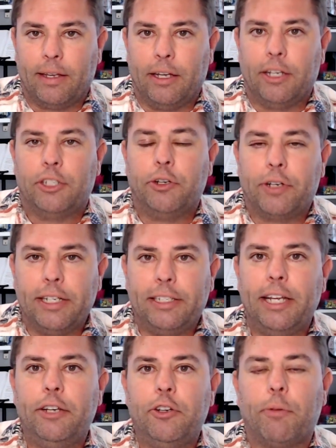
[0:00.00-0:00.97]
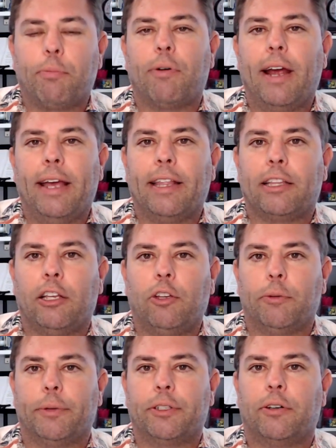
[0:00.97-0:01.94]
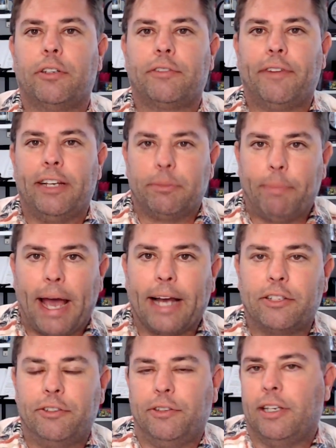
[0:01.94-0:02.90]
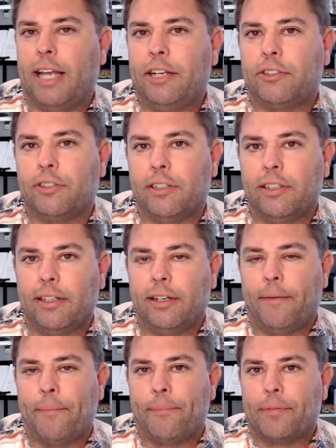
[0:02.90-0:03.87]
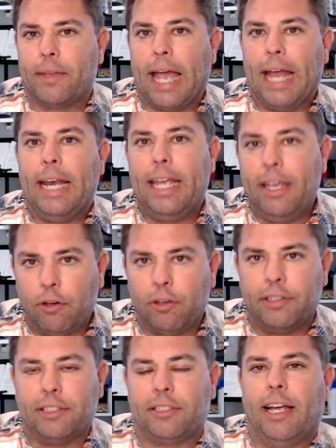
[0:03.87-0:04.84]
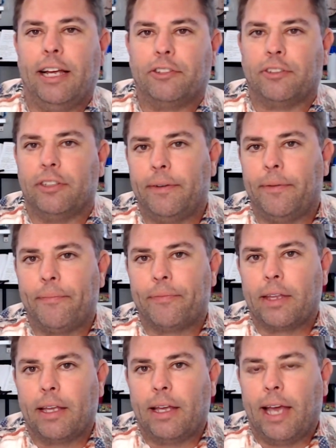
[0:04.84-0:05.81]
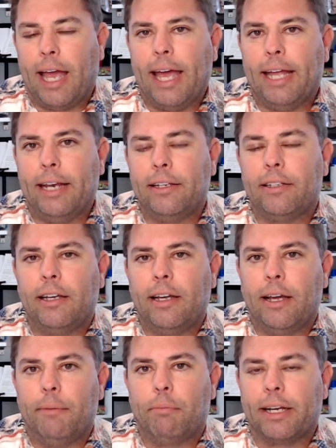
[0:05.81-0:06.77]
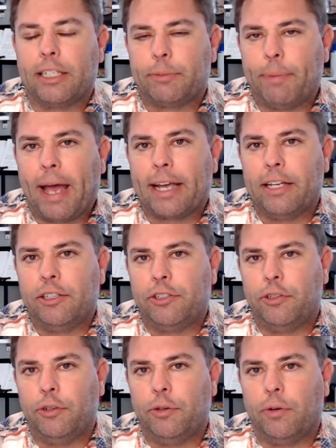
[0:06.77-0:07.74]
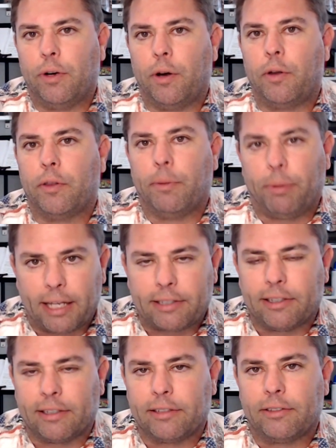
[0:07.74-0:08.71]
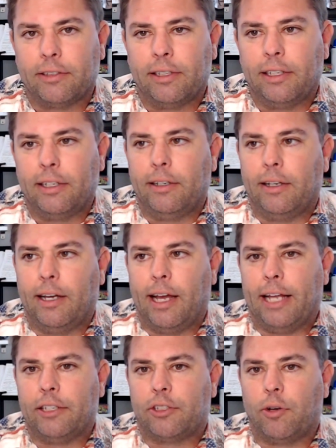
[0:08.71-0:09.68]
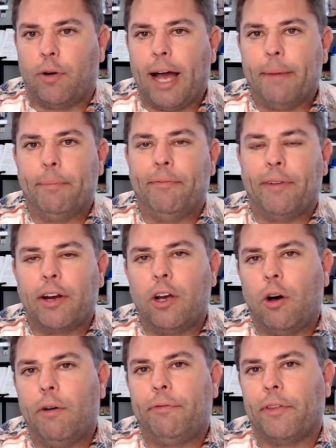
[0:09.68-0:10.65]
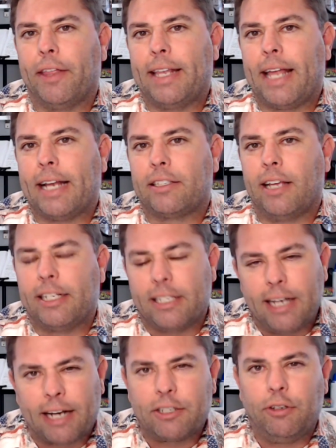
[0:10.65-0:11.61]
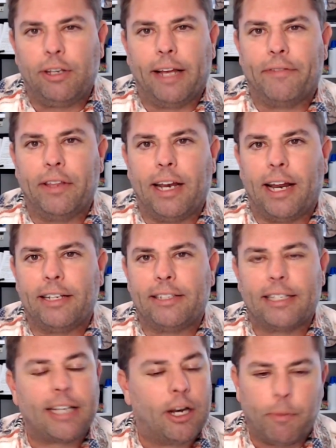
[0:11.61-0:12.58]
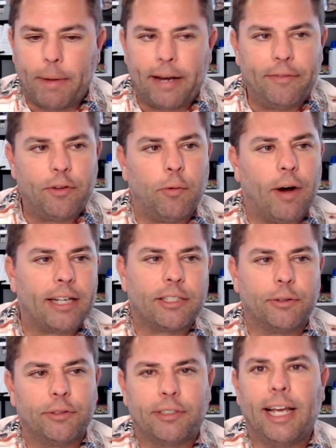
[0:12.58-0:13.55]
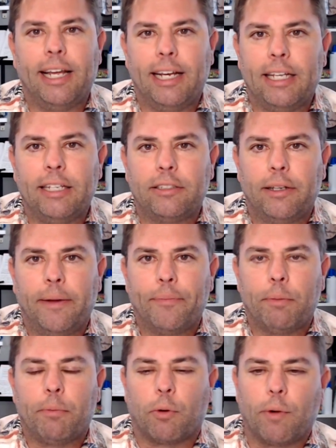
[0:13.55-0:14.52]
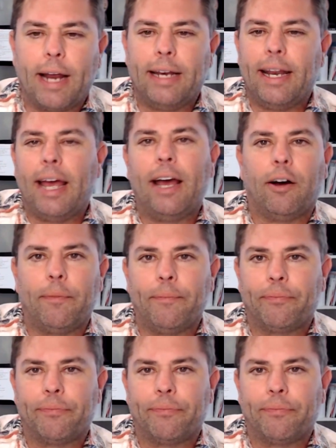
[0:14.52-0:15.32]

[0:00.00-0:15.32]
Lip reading: to continue to pray that the Lord would turn his face back to the nation and heal this nation and bring us back into the blessings. And so I'm very hopeful that it's not too late for the United States. I know many of you watching will say it is. But right now,